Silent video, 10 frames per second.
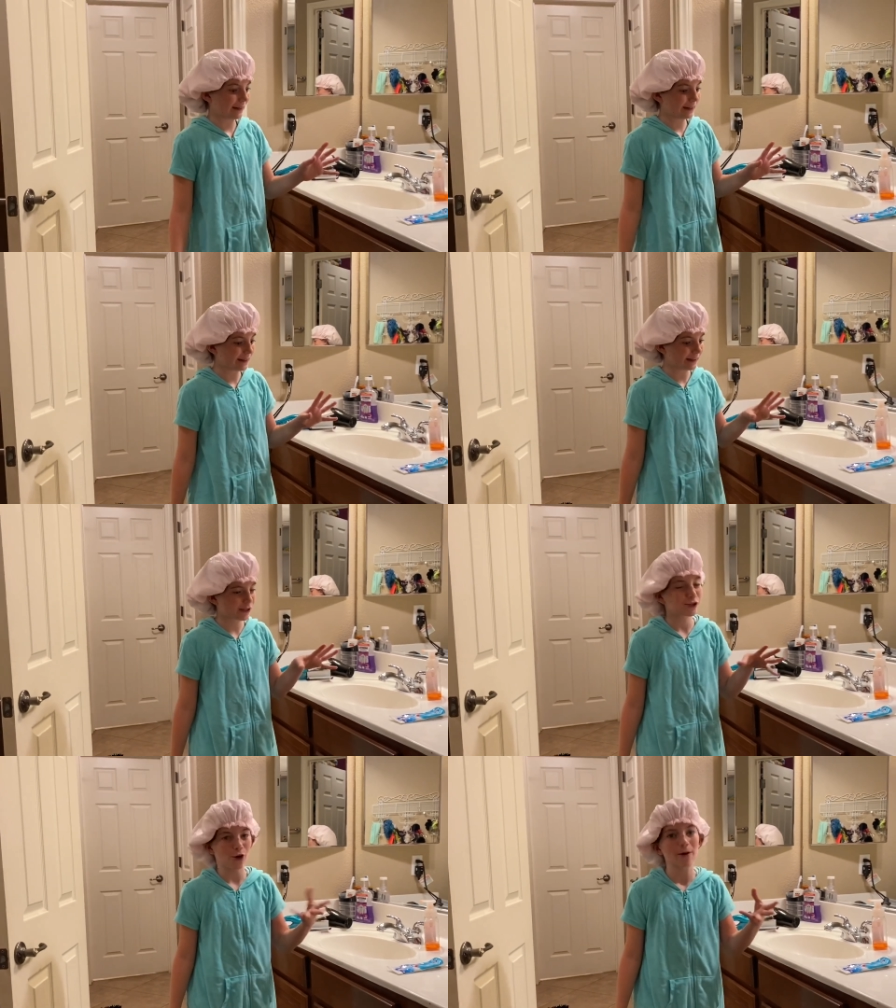he's
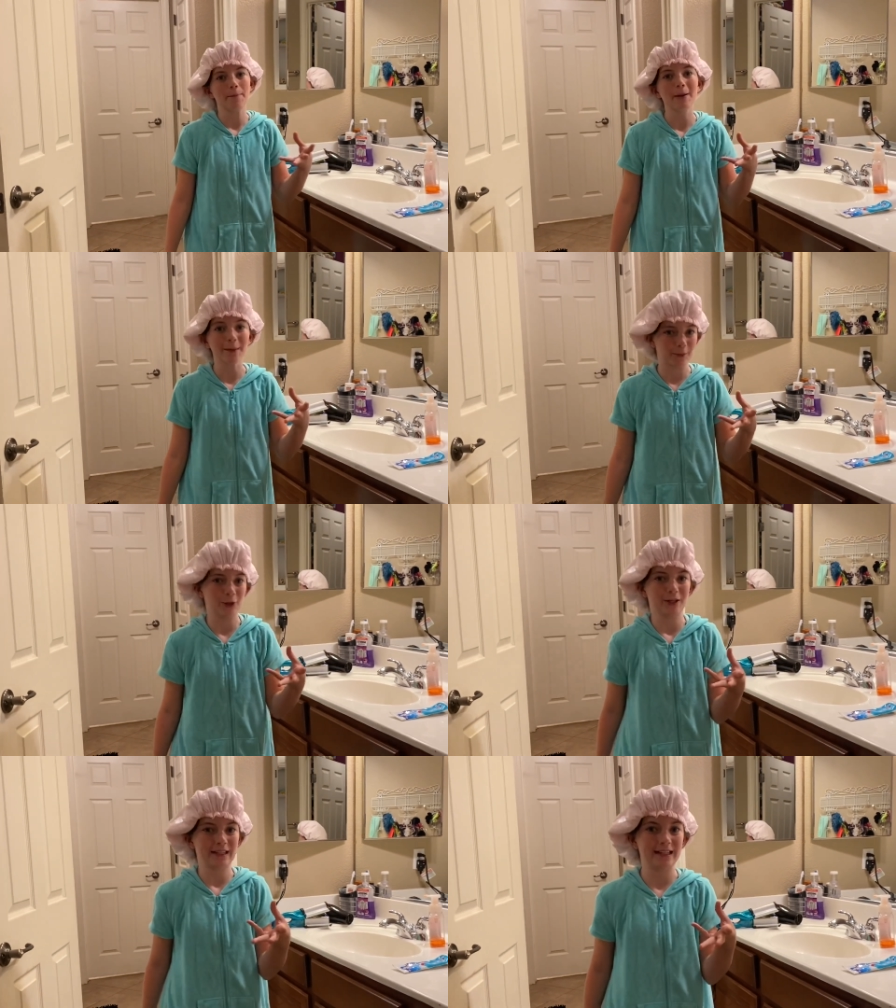salt and
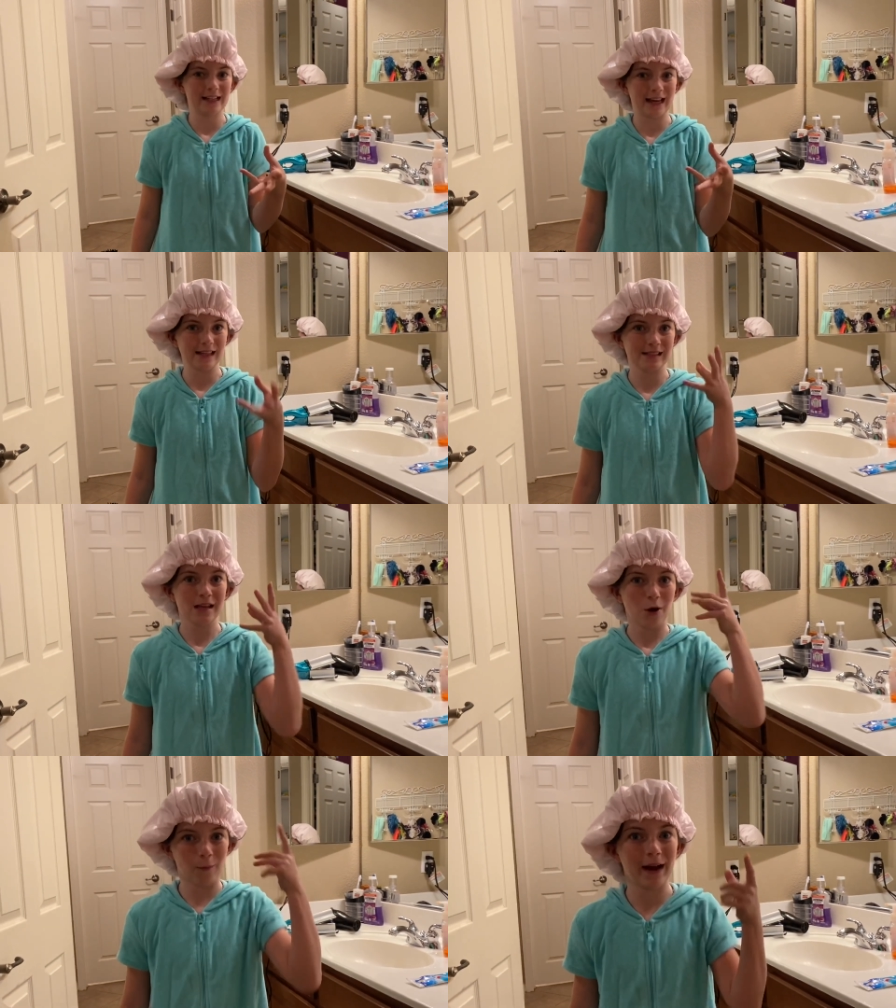pepper. He has
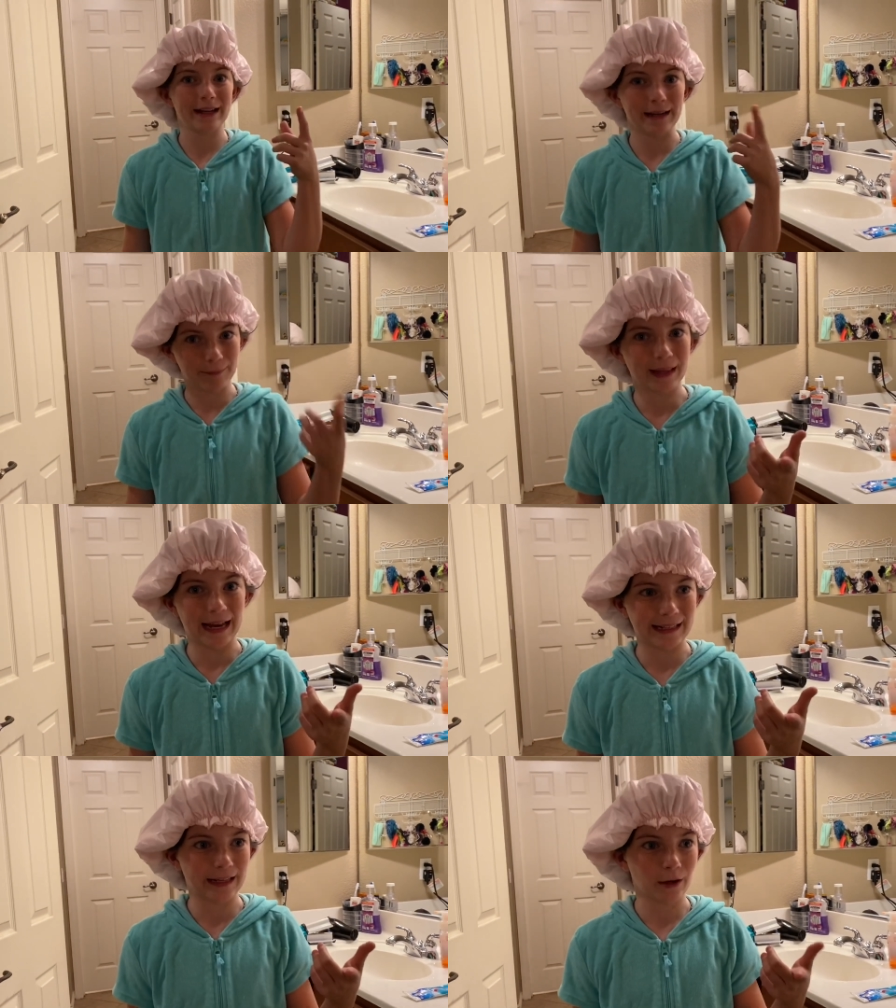white and
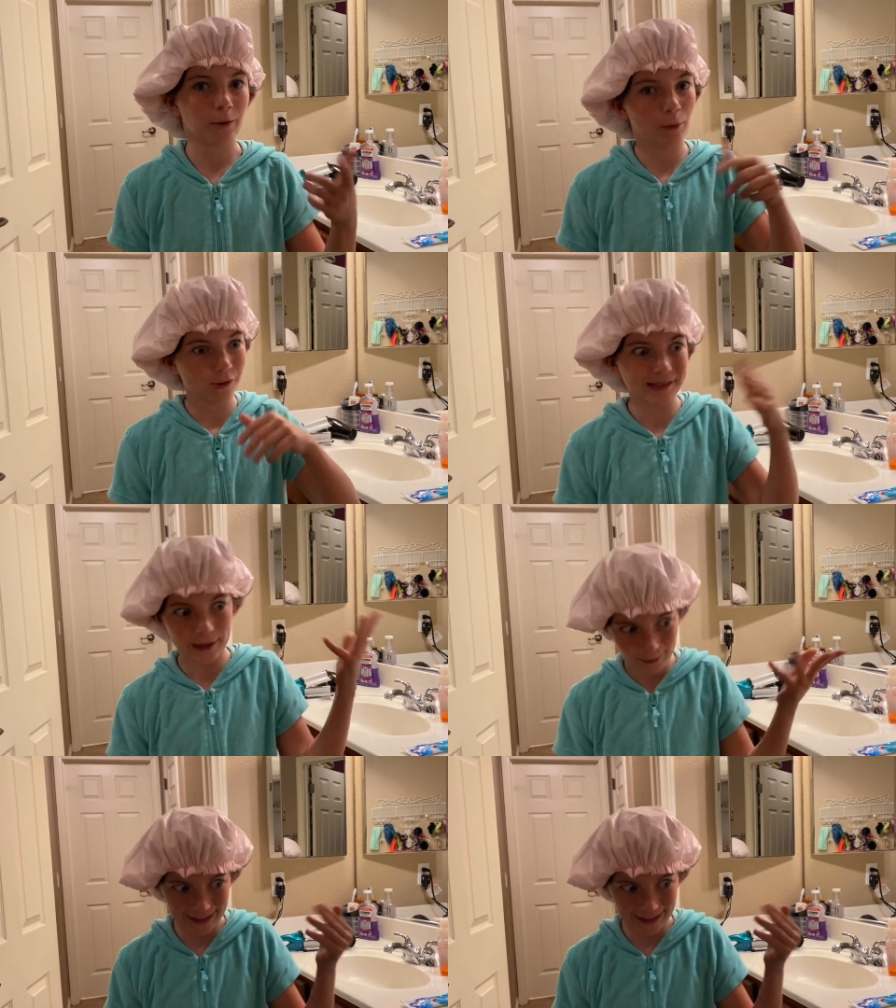black hair, mostly white